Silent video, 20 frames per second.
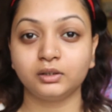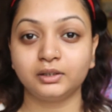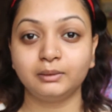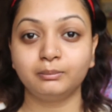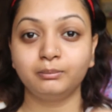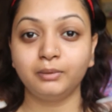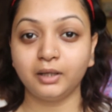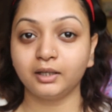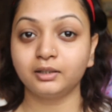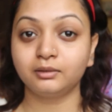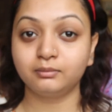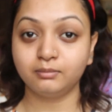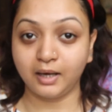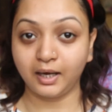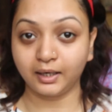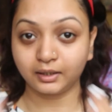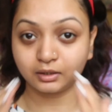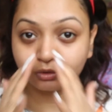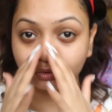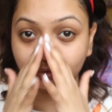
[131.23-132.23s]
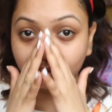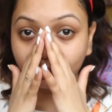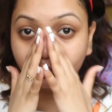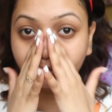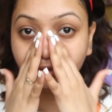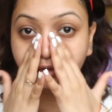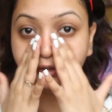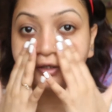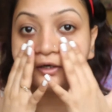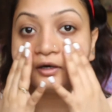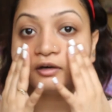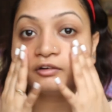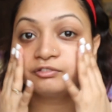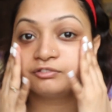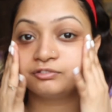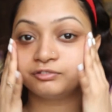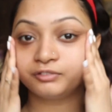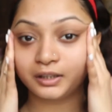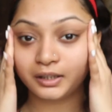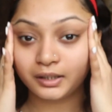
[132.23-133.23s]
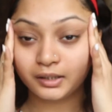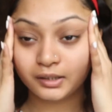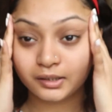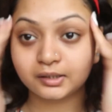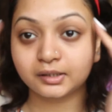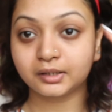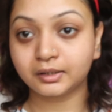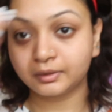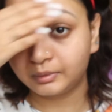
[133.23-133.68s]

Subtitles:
the blood back to your face.